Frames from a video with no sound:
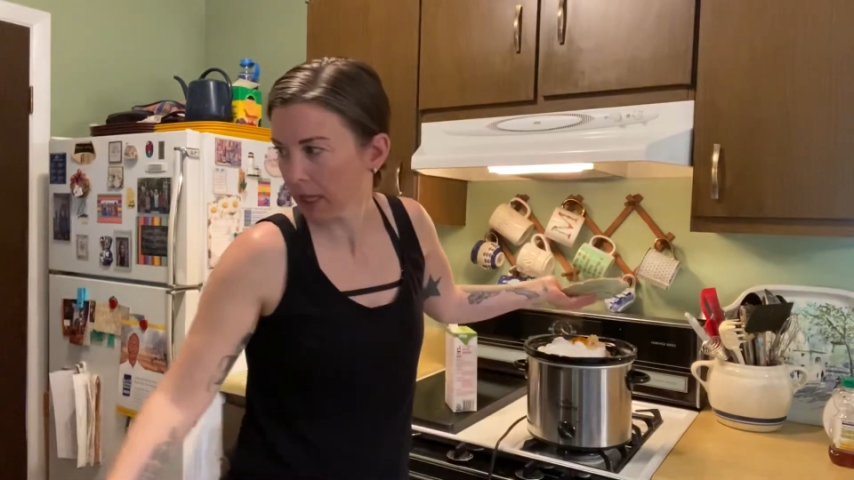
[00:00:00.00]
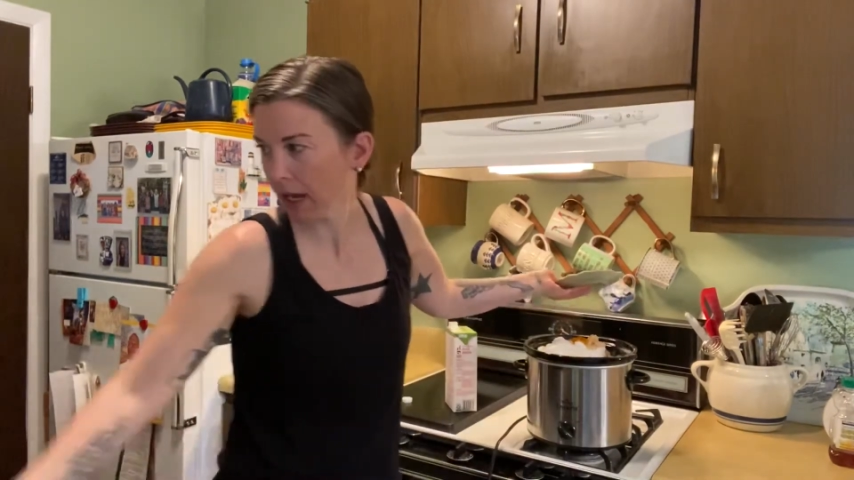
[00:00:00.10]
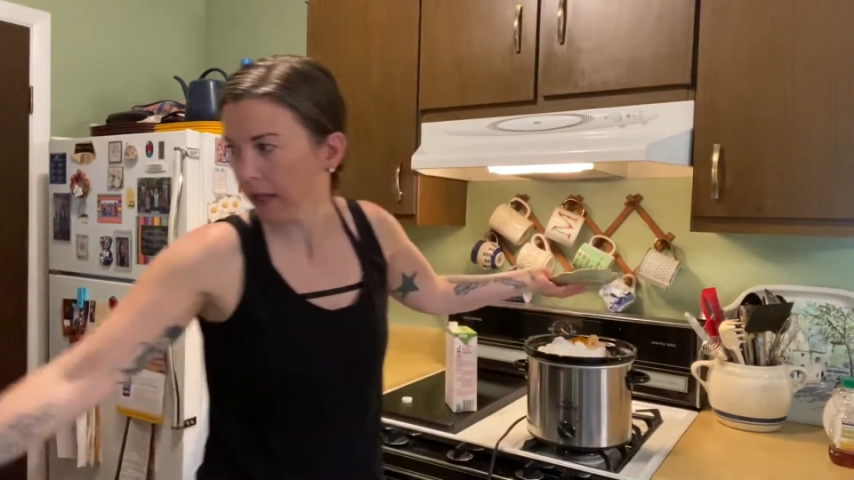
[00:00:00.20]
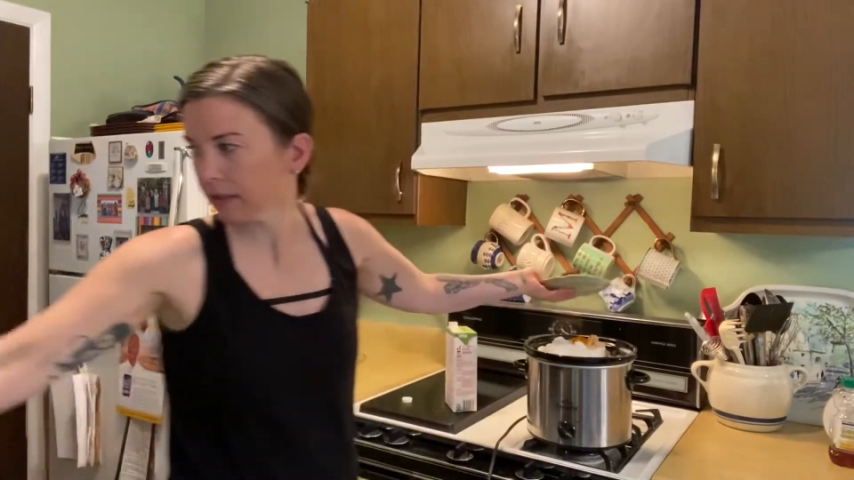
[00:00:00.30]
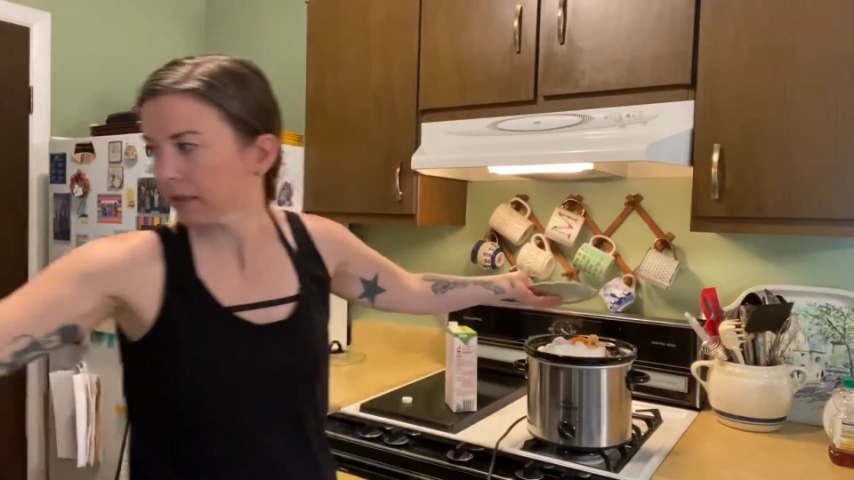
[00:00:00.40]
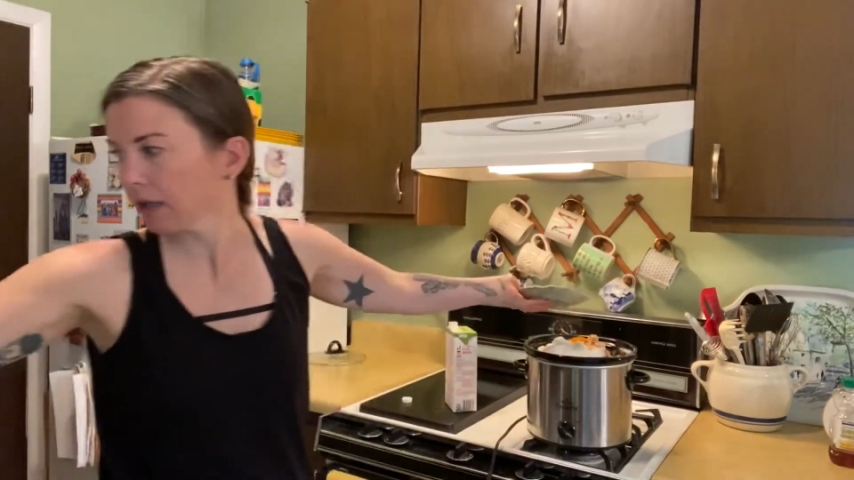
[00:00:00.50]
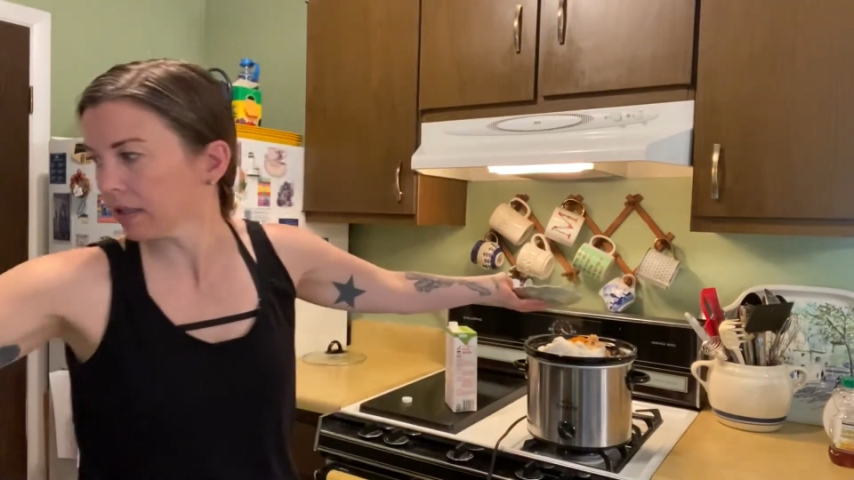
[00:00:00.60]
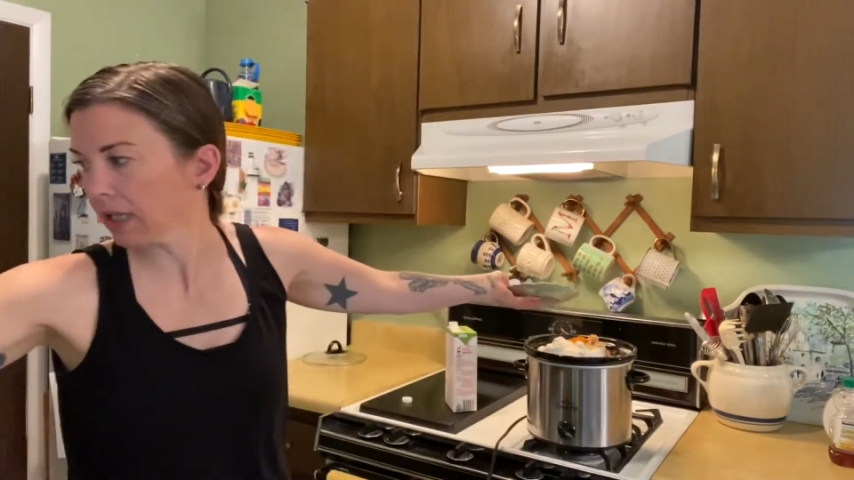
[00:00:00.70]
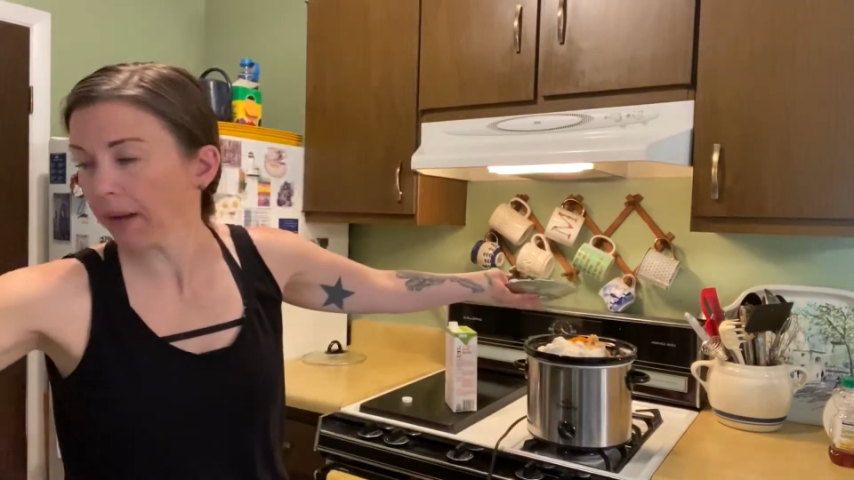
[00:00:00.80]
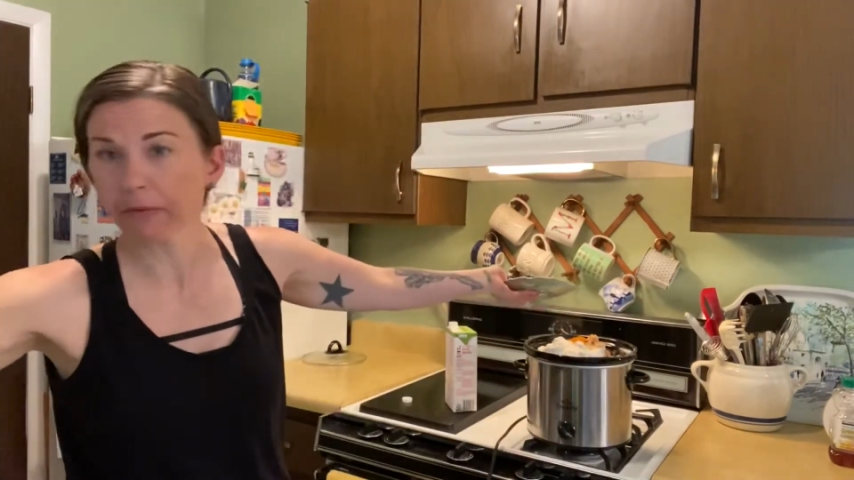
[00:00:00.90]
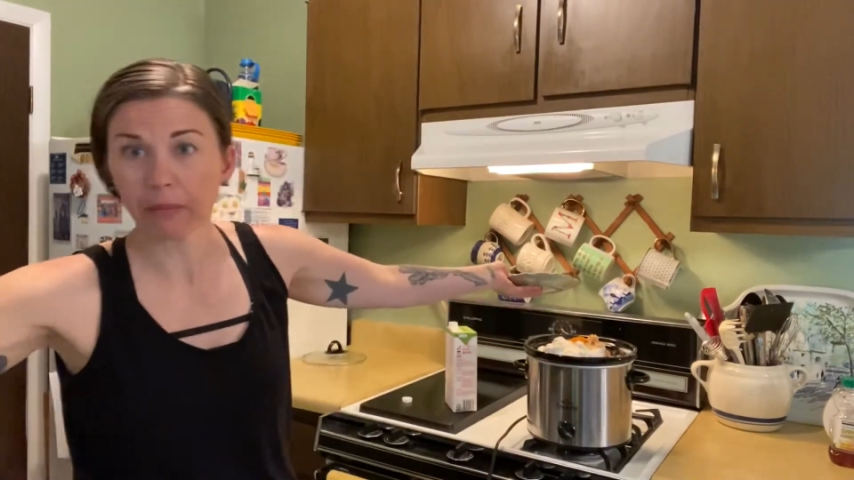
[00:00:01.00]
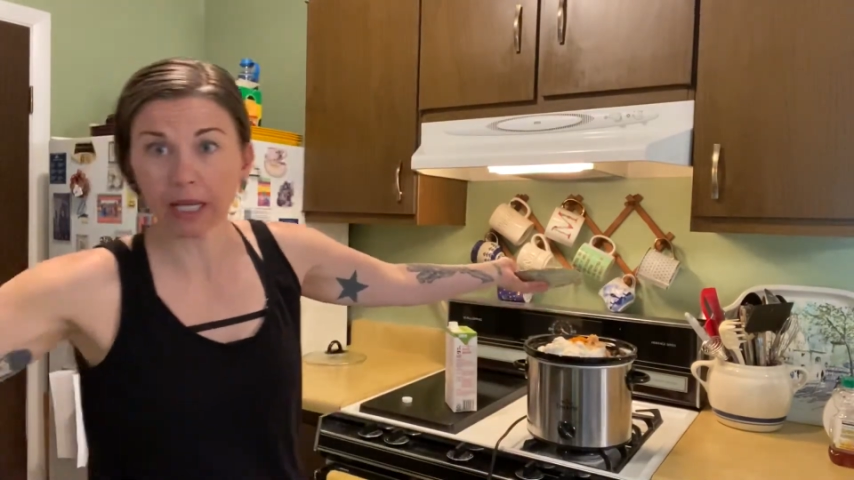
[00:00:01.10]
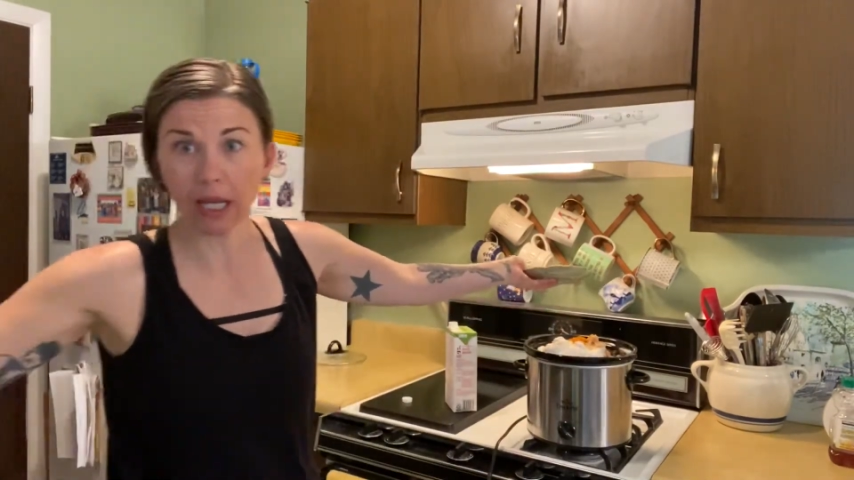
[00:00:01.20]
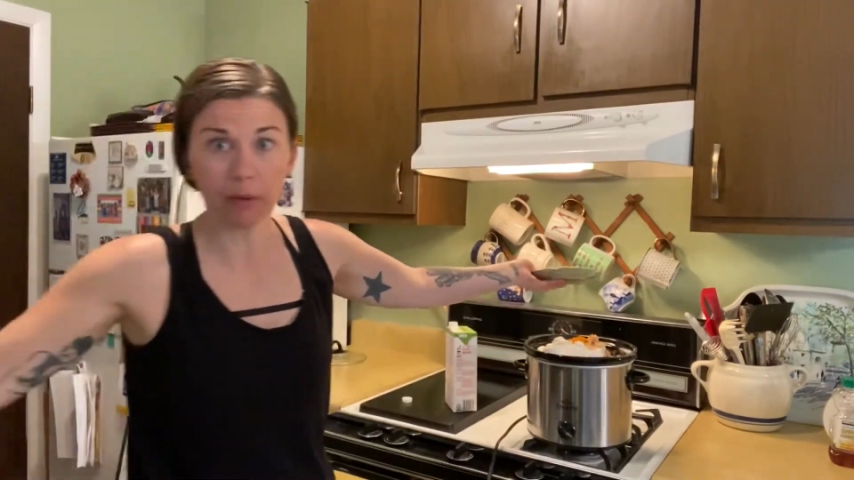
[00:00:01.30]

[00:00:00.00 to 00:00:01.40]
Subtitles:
not on top of my game